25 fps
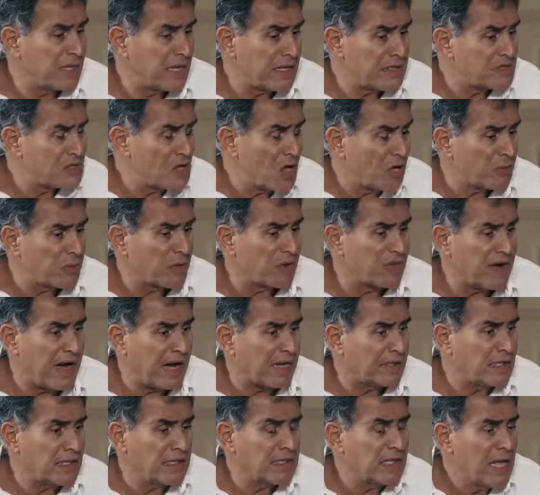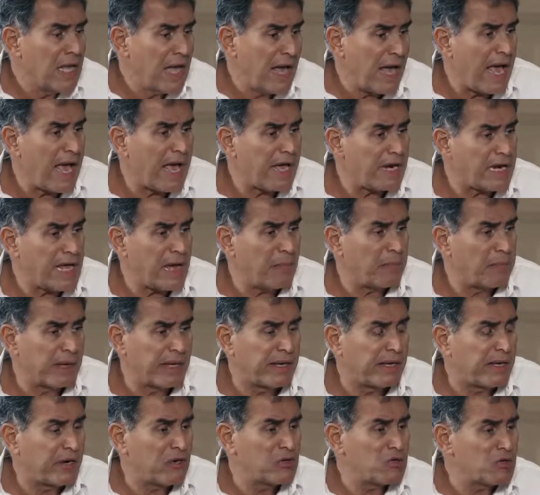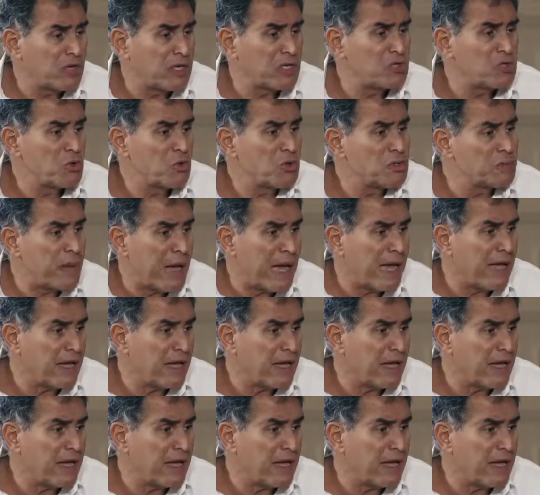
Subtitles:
that has not provided any application is used by